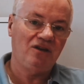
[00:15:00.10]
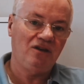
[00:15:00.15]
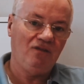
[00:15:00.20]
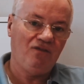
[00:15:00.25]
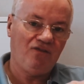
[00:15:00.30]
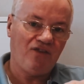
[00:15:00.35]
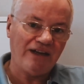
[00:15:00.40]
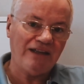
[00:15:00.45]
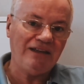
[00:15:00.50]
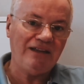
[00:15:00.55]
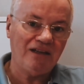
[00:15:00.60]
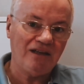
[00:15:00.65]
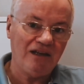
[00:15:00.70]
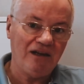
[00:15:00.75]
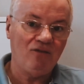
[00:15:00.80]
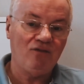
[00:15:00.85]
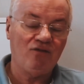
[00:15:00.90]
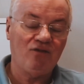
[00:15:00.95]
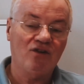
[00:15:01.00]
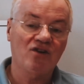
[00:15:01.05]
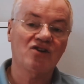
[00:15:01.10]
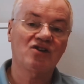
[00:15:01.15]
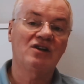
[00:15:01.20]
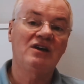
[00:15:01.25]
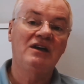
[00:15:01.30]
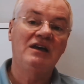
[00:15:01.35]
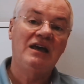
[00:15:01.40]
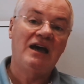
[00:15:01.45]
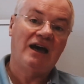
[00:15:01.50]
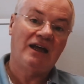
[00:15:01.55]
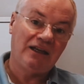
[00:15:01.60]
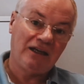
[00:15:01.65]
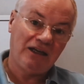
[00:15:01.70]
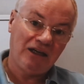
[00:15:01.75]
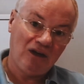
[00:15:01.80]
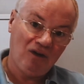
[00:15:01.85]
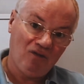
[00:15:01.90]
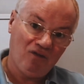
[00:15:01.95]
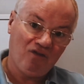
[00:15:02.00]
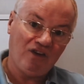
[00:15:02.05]
you find the deal first and then
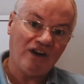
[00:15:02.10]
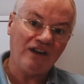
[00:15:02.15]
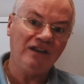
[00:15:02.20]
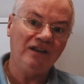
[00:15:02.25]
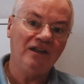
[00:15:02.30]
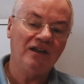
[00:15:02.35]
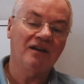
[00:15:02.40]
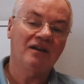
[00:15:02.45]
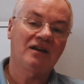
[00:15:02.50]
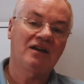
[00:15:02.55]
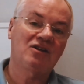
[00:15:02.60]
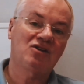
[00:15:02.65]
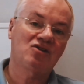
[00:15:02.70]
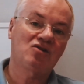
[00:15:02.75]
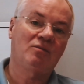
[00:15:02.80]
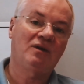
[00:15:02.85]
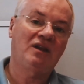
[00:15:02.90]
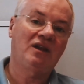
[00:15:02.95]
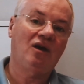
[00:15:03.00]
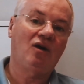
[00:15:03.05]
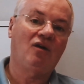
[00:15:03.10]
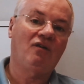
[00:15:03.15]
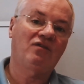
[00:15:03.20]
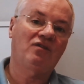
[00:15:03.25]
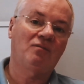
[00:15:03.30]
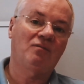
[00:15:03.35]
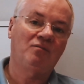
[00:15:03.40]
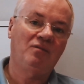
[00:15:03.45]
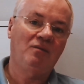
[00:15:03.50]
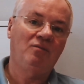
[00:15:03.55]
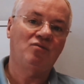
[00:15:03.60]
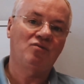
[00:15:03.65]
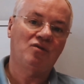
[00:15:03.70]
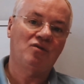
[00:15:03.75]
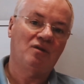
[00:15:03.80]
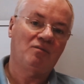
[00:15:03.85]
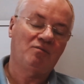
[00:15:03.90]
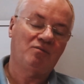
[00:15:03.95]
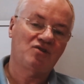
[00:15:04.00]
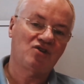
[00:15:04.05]
you fund it. And so many often people,
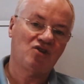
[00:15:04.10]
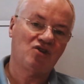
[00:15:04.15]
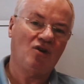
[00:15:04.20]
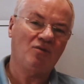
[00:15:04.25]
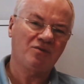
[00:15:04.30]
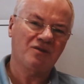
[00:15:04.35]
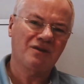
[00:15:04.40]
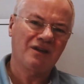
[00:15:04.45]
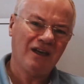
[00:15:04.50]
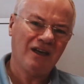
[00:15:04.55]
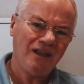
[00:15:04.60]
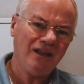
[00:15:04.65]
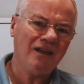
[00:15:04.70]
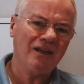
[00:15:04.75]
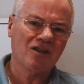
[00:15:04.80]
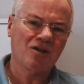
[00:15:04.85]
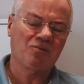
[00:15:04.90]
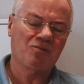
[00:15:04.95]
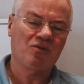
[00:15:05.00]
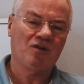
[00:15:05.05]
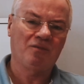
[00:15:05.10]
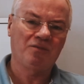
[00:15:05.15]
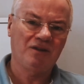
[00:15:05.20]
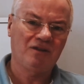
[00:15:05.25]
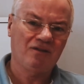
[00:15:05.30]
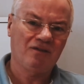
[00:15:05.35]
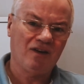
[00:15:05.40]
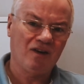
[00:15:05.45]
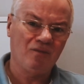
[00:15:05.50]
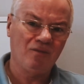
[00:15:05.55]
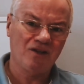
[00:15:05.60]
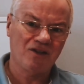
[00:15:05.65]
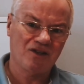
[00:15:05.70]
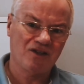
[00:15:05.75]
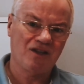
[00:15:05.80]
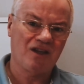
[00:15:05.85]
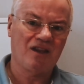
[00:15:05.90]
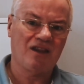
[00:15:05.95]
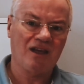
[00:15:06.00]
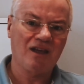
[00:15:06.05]
that stops them getting into property development is
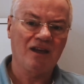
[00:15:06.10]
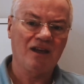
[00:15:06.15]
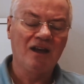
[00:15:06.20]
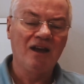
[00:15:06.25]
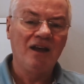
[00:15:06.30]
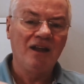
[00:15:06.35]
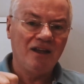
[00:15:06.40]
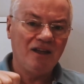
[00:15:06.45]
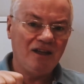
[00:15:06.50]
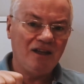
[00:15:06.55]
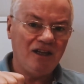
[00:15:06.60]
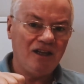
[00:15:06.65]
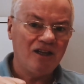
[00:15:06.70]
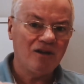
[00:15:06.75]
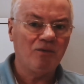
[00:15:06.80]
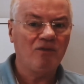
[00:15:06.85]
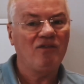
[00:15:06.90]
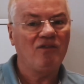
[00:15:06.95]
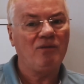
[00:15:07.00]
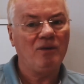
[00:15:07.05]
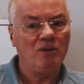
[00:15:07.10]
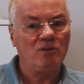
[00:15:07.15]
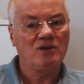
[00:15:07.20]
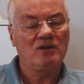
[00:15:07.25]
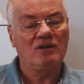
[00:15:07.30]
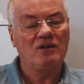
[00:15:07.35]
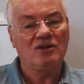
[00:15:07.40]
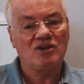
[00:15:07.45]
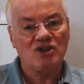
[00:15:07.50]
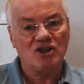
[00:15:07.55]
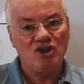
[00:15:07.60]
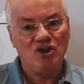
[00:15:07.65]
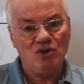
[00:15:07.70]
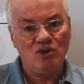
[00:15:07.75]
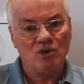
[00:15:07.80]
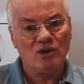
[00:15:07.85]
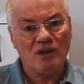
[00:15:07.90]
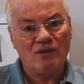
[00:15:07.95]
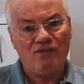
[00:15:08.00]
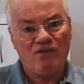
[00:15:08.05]
they think they need to be able to
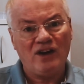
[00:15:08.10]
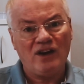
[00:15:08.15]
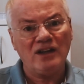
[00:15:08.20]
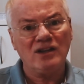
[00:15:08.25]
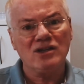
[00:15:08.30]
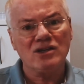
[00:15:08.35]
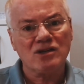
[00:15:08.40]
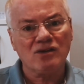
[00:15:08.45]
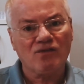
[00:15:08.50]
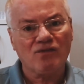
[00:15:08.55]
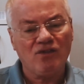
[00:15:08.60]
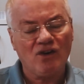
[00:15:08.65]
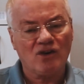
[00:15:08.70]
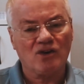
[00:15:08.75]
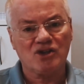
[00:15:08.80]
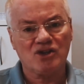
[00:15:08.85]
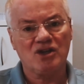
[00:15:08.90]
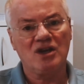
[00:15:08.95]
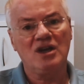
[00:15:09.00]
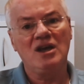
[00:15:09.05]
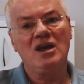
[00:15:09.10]
secure the funds first